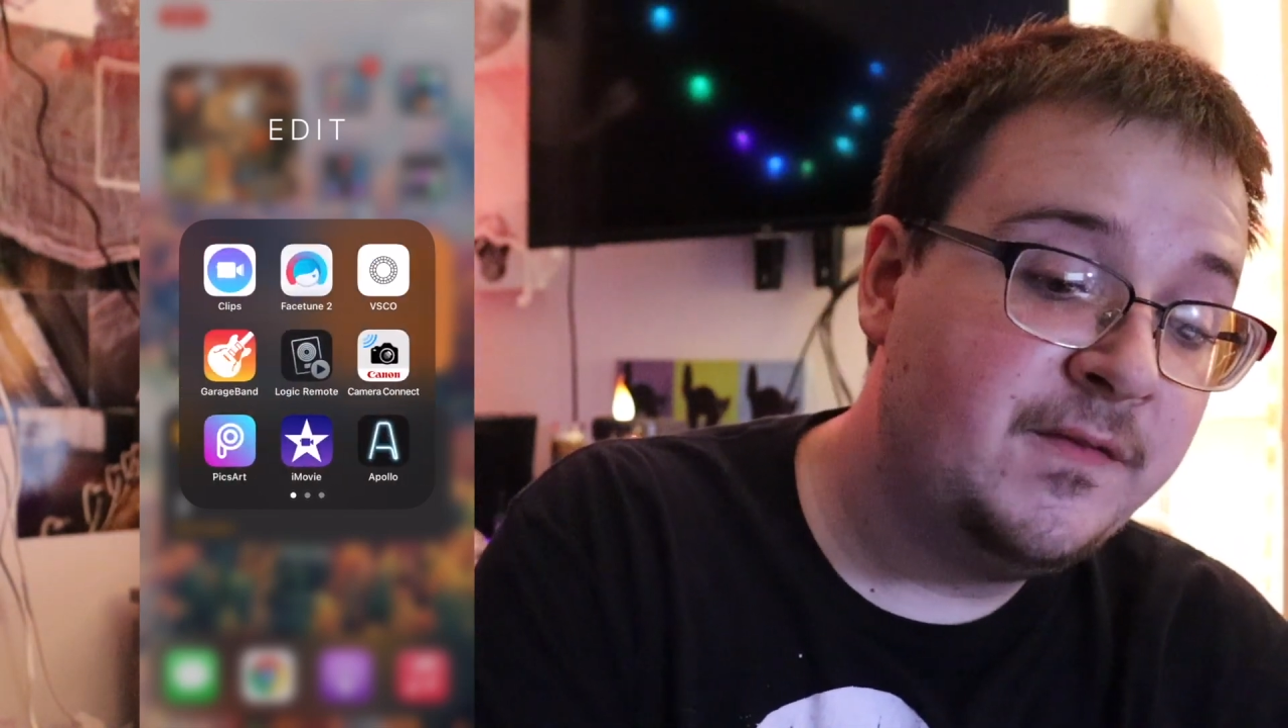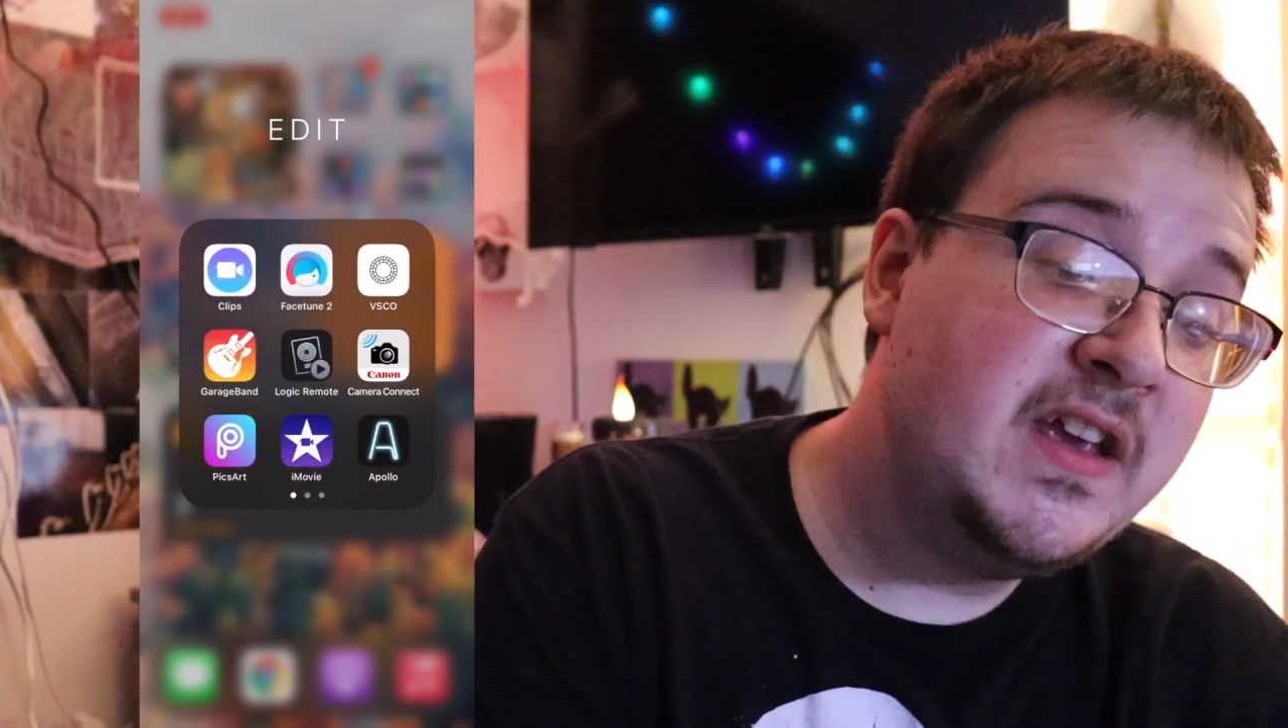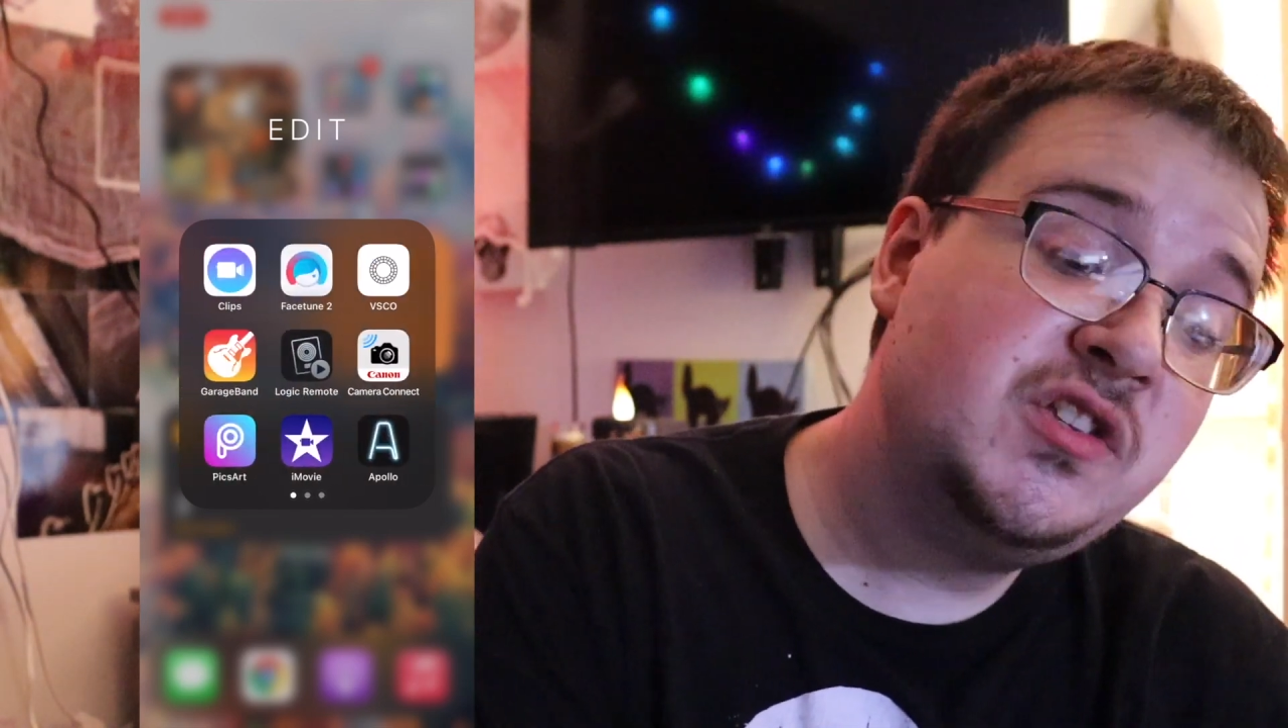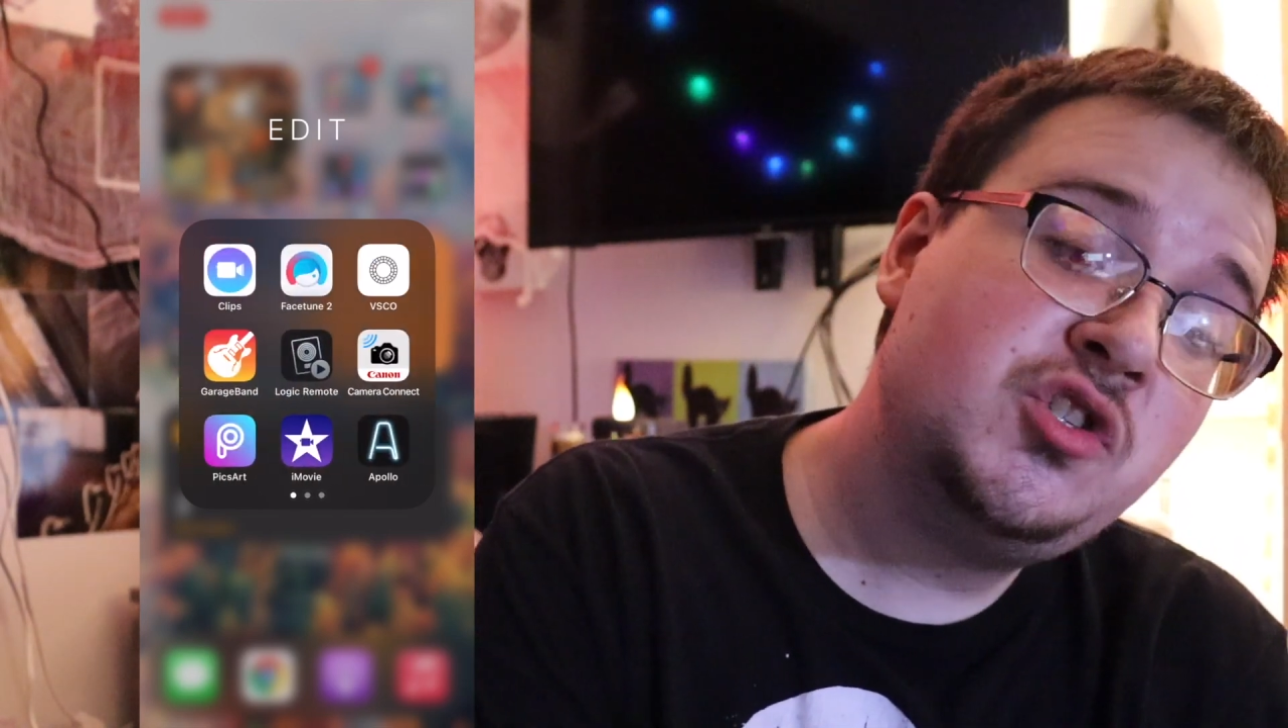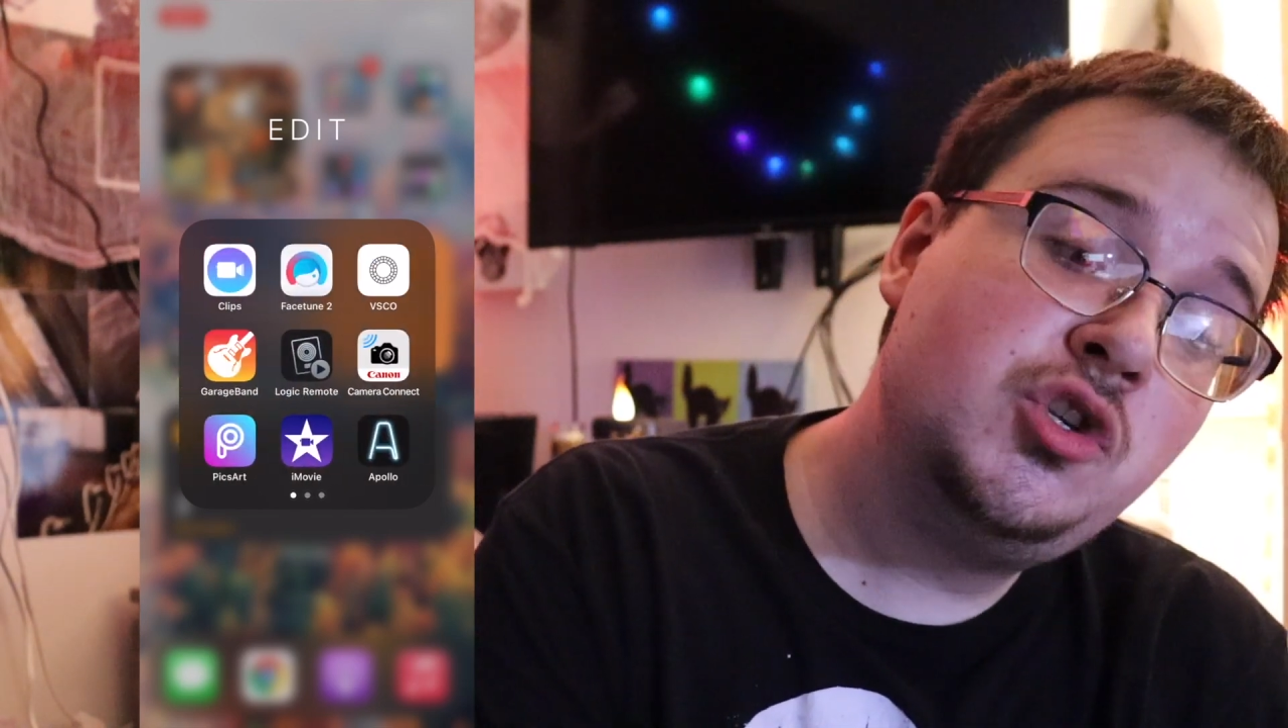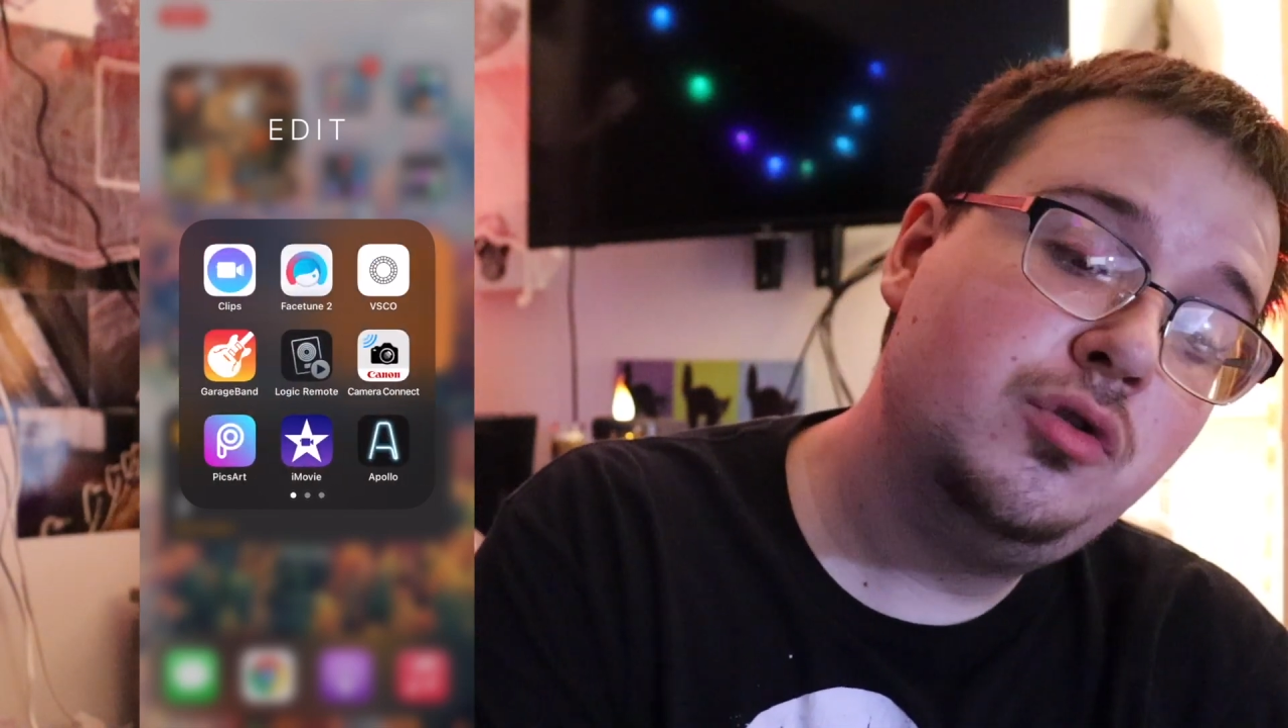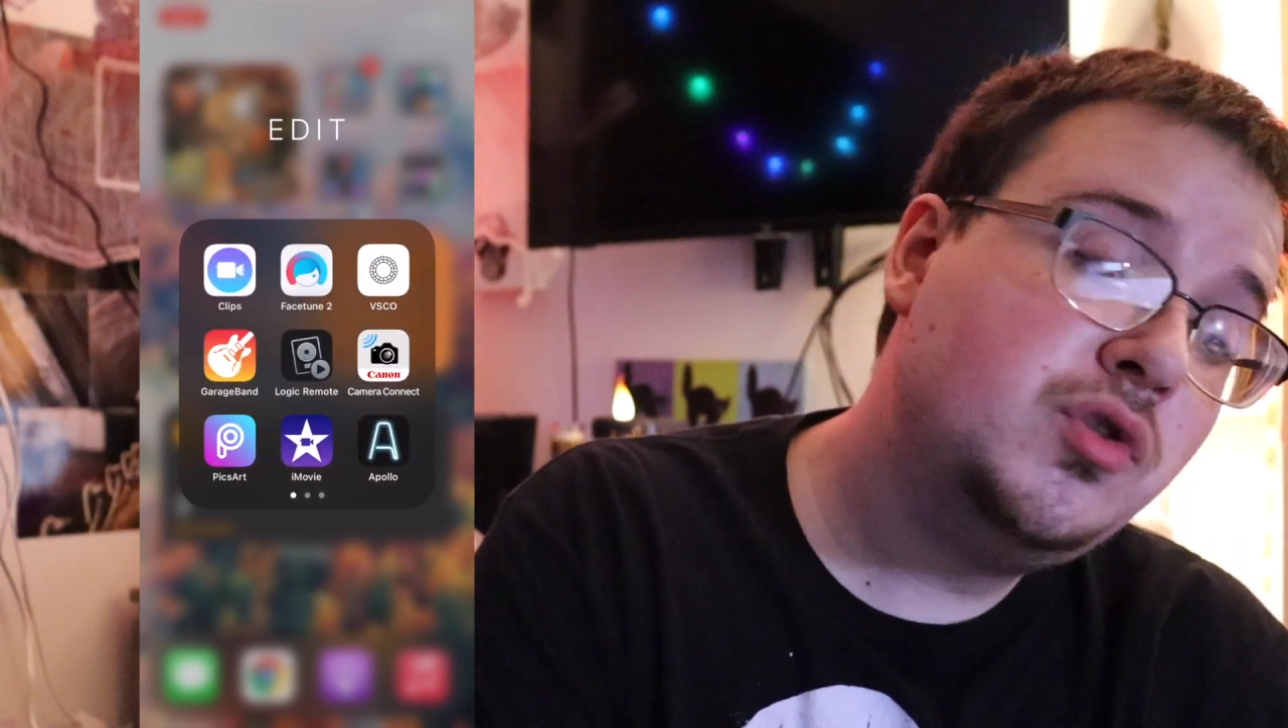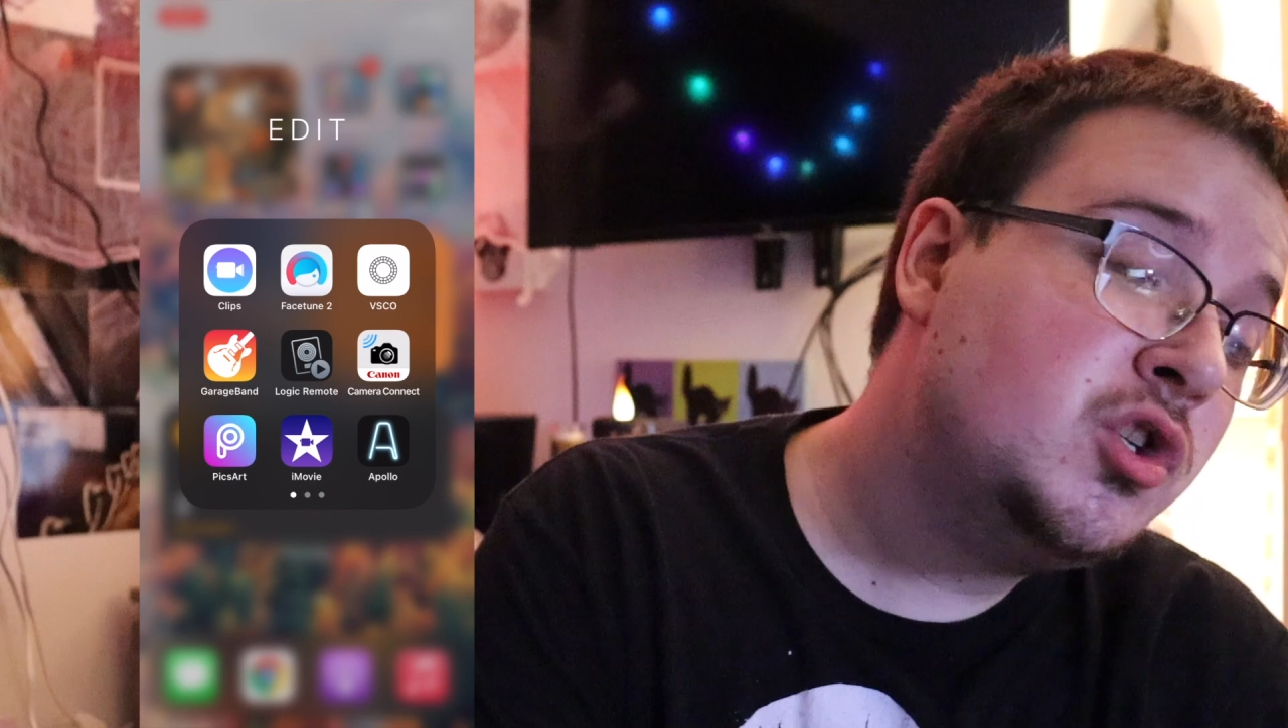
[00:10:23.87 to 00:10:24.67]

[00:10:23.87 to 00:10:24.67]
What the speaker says: Facetune